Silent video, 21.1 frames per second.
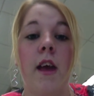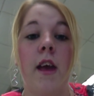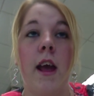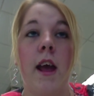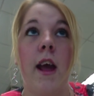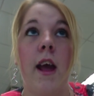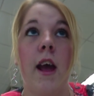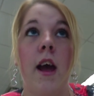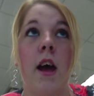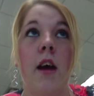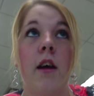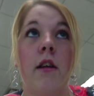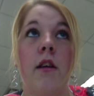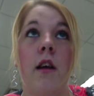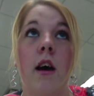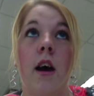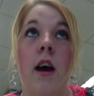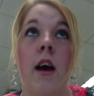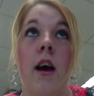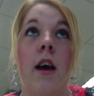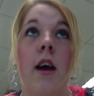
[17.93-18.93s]
and
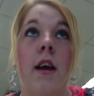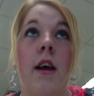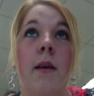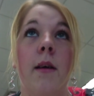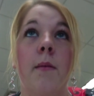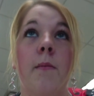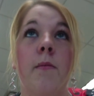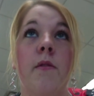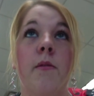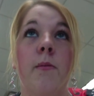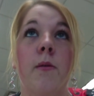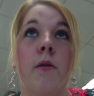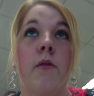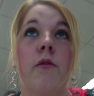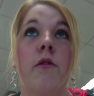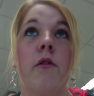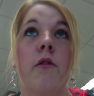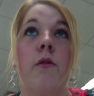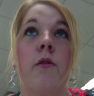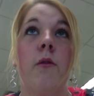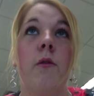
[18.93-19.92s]
I am supposed
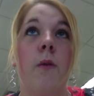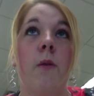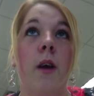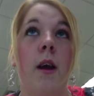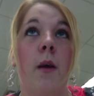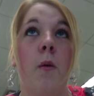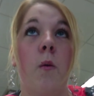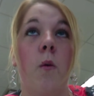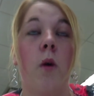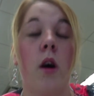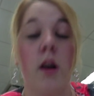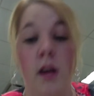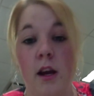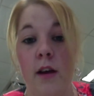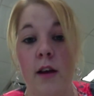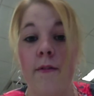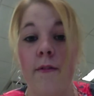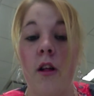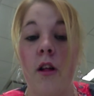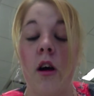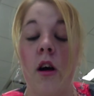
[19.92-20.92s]
to do a
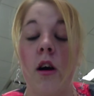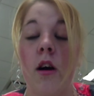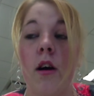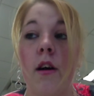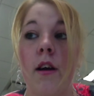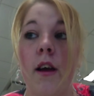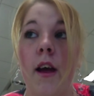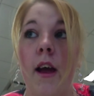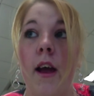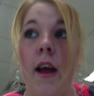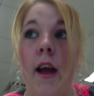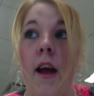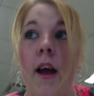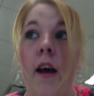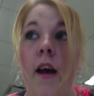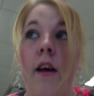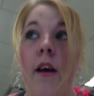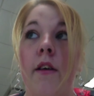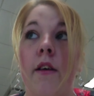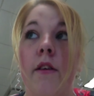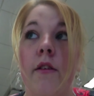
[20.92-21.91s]
walking vlog
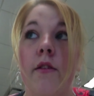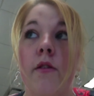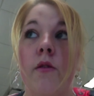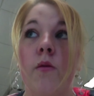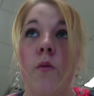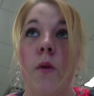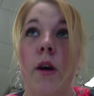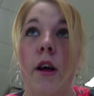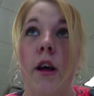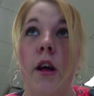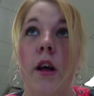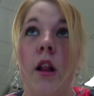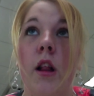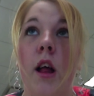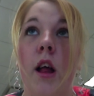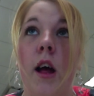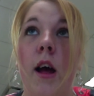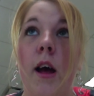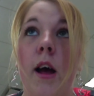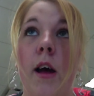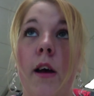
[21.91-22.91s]
as
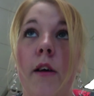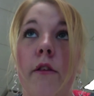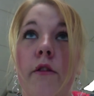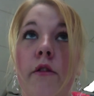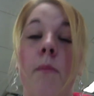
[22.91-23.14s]
well as